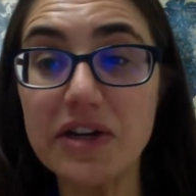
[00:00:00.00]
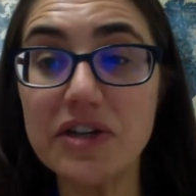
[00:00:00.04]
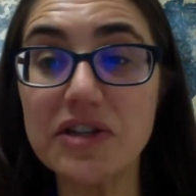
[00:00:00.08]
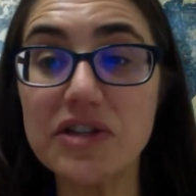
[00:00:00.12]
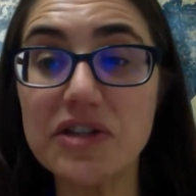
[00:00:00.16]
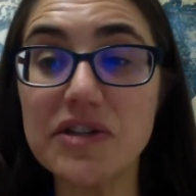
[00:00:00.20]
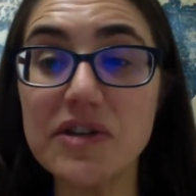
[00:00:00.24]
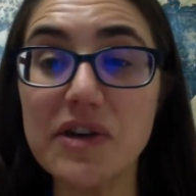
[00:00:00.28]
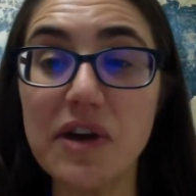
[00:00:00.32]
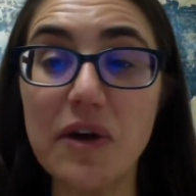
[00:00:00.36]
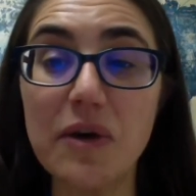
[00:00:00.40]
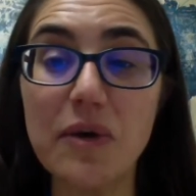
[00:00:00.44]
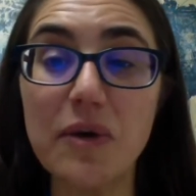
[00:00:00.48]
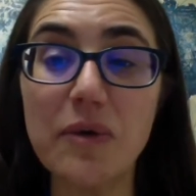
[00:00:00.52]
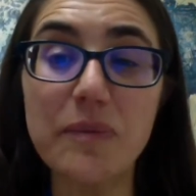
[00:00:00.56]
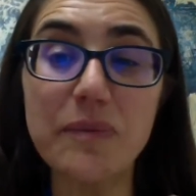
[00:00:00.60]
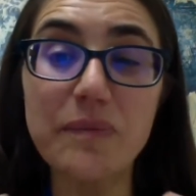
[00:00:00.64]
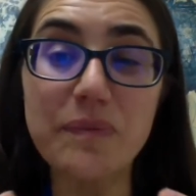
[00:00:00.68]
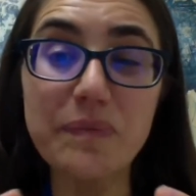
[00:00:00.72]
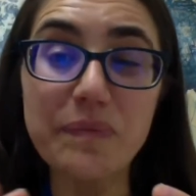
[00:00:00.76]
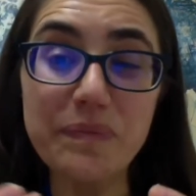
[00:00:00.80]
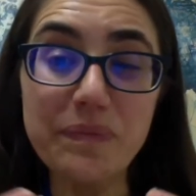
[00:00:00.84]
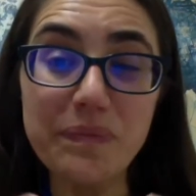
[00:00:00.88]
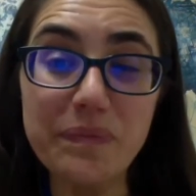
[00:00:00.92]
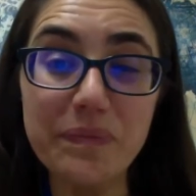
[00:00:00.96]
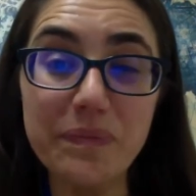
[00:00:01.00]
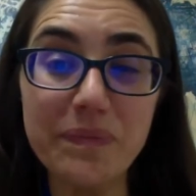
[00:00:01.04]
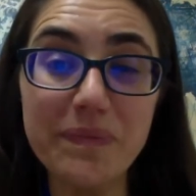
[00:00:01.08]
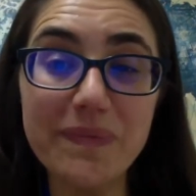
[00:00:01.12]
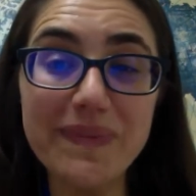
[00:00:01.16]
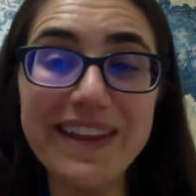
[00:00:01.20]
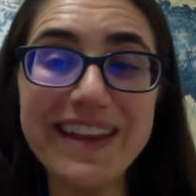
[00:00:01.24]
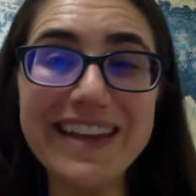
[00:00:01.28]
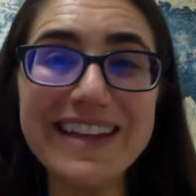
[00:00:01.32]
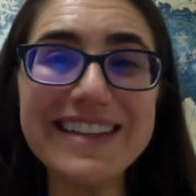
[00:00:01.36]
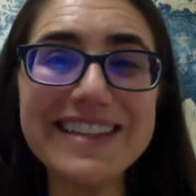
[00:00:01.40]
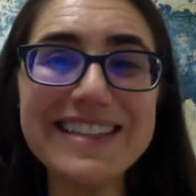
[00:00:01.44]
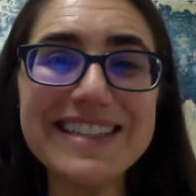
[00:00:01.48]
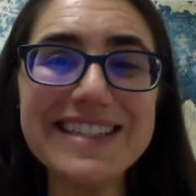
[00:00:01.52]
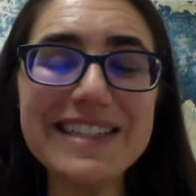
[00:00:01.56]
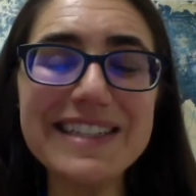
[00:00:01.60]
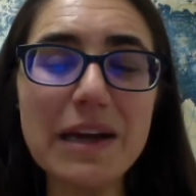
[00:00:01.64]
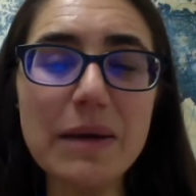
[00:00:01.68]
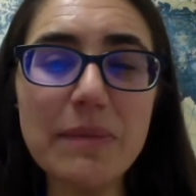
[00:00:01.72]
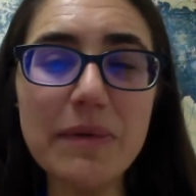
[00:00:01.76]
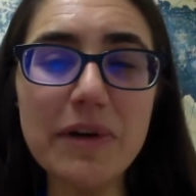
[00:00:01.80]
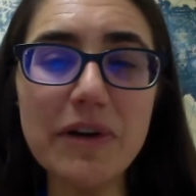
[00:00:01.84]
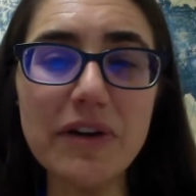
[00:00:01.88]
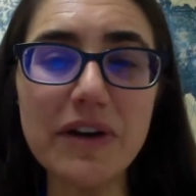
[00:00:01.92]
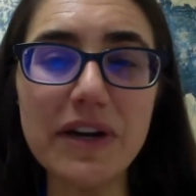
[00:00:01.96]
So
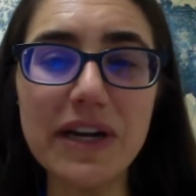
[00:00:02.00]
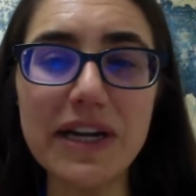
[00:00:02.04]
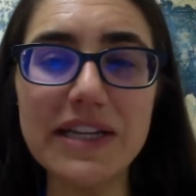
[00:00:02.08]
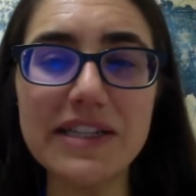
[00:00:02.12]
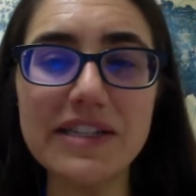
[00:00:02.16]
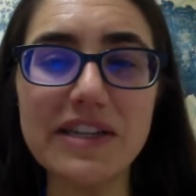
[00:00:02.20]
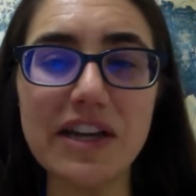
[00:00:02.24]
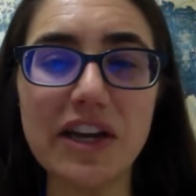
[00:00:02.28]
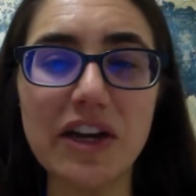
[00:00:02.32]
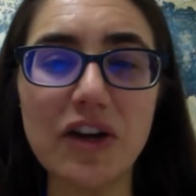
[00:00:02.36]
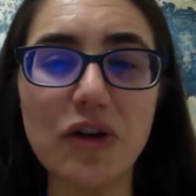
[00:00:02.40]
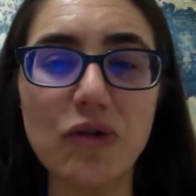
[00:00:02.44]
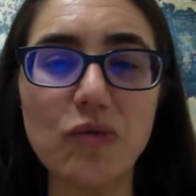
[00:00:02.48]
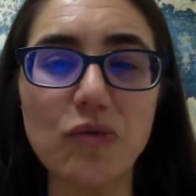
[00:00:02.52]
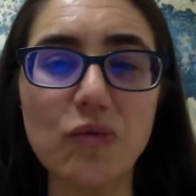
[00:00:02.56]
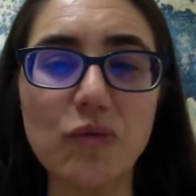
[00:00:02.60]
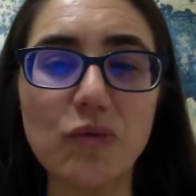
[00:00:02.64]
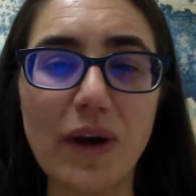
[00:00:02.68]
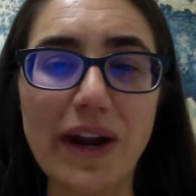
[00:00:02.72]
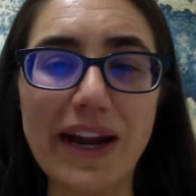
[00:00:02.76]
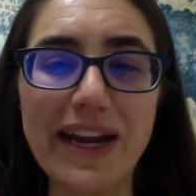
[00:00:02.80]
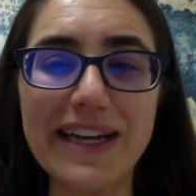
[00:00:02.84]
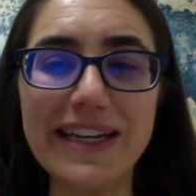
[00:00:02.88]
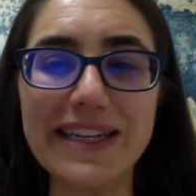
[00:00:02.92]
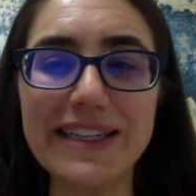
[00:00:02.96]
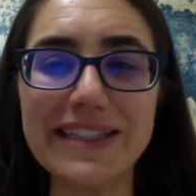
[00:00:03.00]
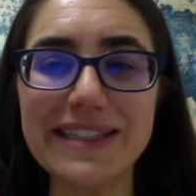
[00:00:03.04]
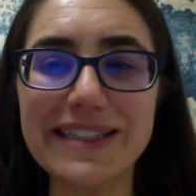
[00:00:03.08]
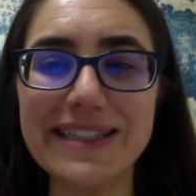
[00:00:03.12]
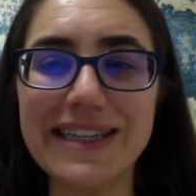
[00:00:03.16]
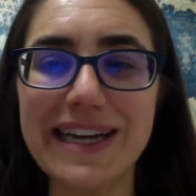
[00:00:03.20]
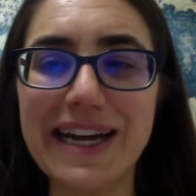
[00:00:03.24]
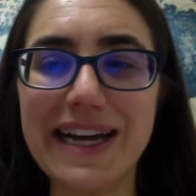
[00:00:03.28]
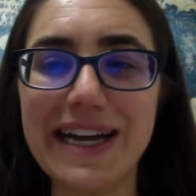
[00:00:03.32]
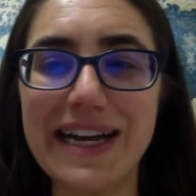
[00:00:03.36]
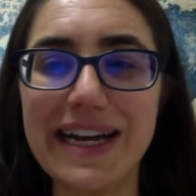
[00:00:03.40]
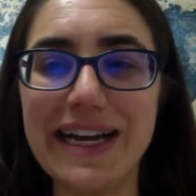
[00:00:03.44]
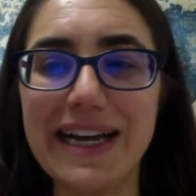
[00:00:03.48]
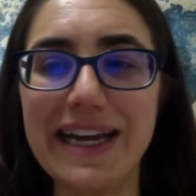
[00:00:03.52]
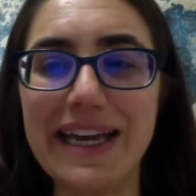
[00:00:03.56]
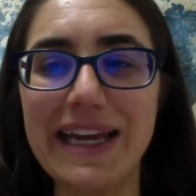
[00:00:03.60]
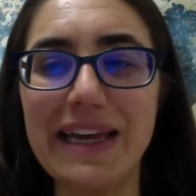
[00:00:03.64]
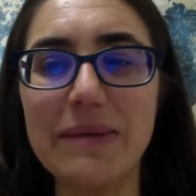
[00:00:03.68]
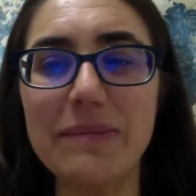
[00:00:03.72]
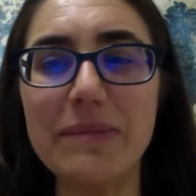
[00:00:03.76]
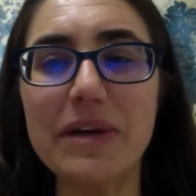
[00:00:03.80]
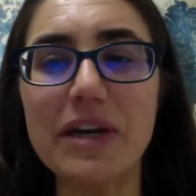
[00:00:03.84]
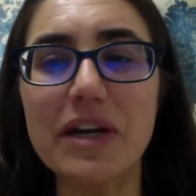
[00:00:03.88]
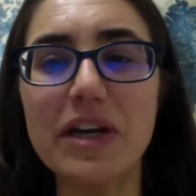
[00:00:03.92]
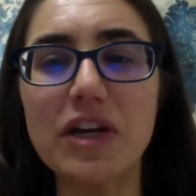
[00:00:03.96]
summer is a great
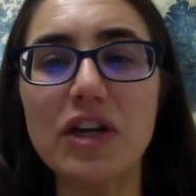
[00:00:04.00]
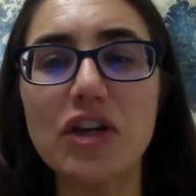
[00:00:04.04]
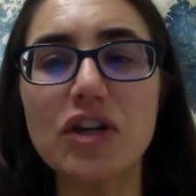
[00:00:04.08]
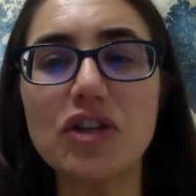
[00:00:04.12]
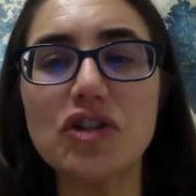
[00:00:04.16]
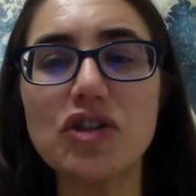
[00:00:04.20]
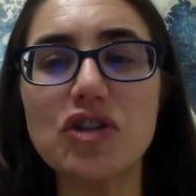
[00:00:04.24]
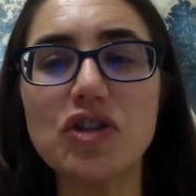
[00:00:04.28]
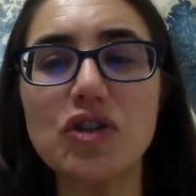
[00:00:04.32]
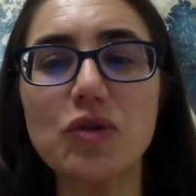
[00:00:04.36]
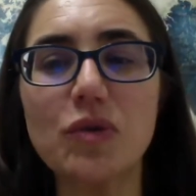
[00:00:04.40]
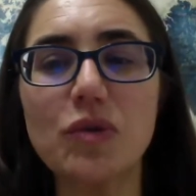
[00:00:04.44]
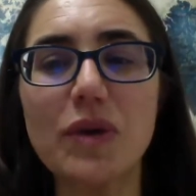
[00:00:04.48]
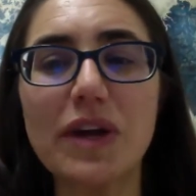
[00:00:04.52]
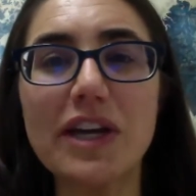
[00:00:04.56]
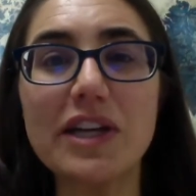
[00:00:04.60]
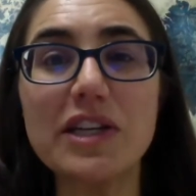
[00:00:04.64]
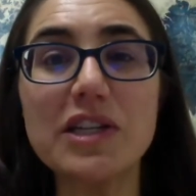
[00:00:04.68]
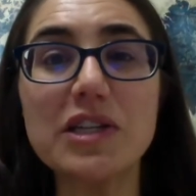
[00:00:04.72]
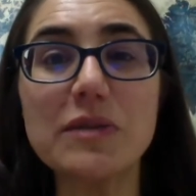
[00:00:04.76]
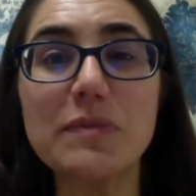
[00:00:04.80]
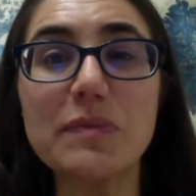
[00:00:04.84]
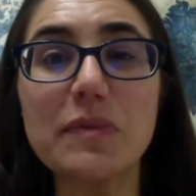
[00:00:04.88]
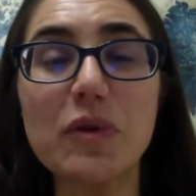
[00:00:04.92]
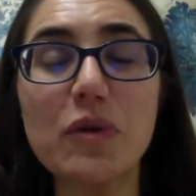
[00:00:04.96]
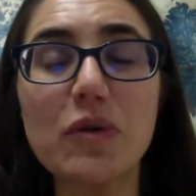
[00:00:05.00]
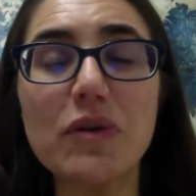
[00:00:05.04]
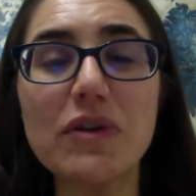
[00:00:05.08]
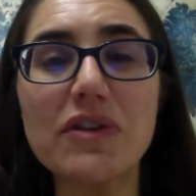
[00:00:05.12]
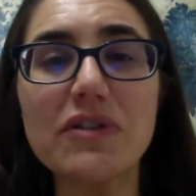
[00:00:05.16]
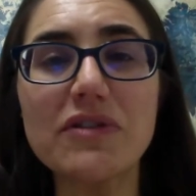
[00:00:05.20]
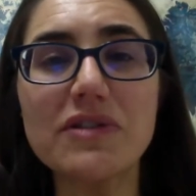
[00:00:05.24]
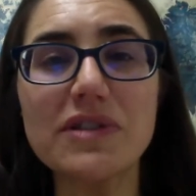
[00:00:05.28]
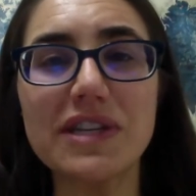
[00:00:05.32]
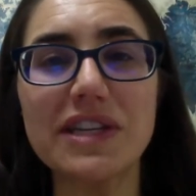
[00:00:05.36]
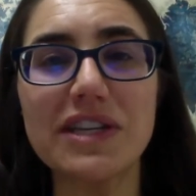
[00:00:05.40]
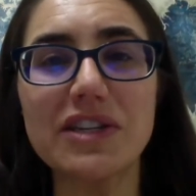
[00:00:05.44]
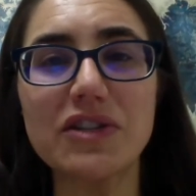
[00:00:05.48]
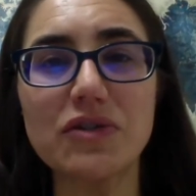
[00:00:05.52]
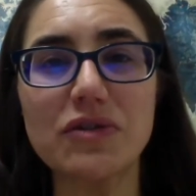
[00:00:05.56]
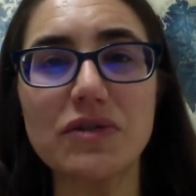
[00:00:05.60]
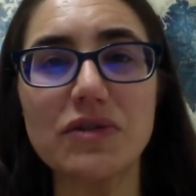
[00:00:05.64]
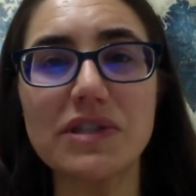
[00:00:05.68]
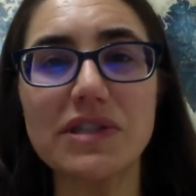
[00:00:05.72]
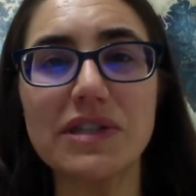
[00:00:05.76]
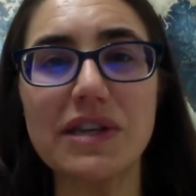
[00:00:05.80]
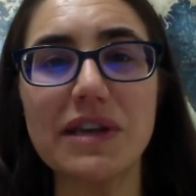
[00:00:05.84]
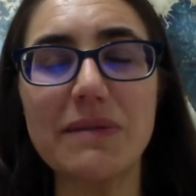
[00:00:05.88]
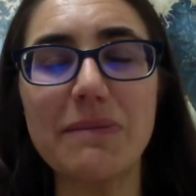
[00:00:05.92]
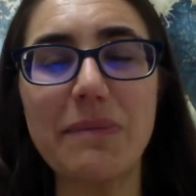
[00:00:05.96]
time to explore those
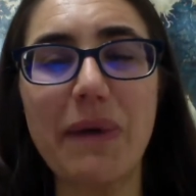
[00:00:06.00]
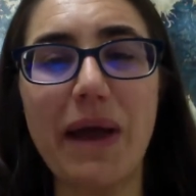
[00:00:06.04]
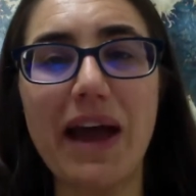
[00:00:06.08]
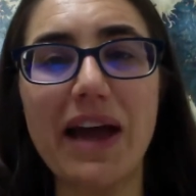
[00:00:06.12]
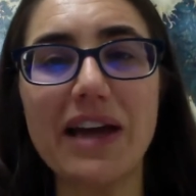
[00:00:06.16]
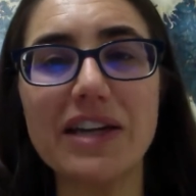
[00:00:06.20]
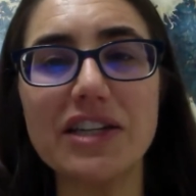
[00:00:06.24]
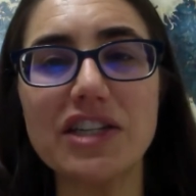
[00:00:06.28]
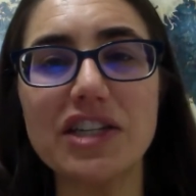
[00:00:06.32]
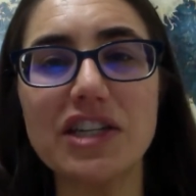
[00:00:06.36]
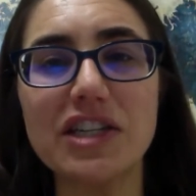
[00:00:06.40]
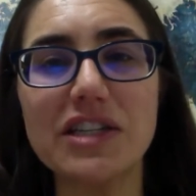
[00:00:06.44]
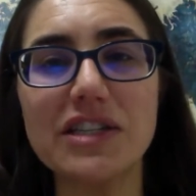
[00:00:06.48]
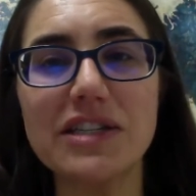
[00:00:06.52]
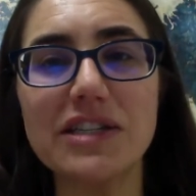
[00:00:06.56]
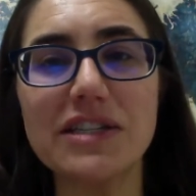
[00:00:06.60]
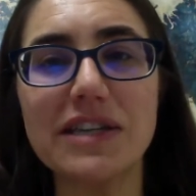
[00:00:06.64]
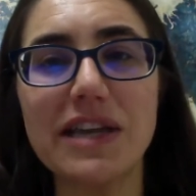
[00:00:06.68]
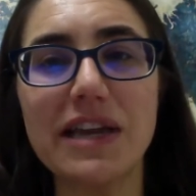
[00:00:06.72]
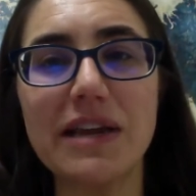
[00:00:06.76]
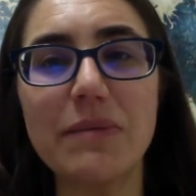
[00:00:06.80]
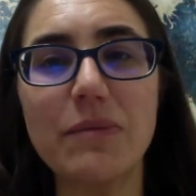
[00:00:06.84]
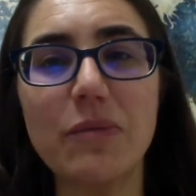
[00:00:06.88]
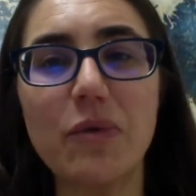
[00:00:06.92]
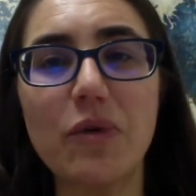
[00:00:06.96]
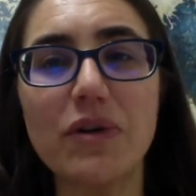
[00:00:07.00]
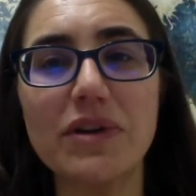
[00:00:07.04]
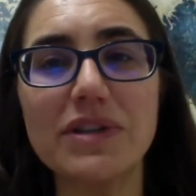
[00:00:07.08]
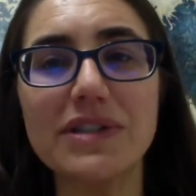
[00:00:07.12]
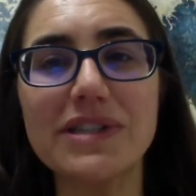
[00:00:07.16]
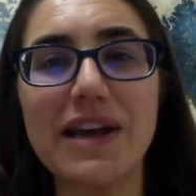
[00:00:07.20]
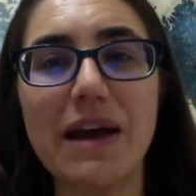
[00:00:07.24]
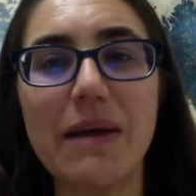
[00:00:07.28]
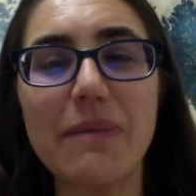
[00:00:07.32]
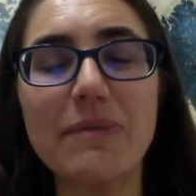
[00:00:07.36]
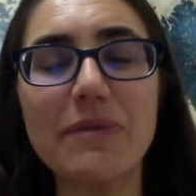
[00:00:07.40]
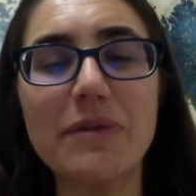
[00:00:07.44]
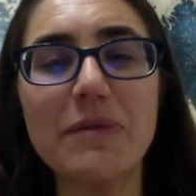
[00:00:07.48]
interests and passions in more depth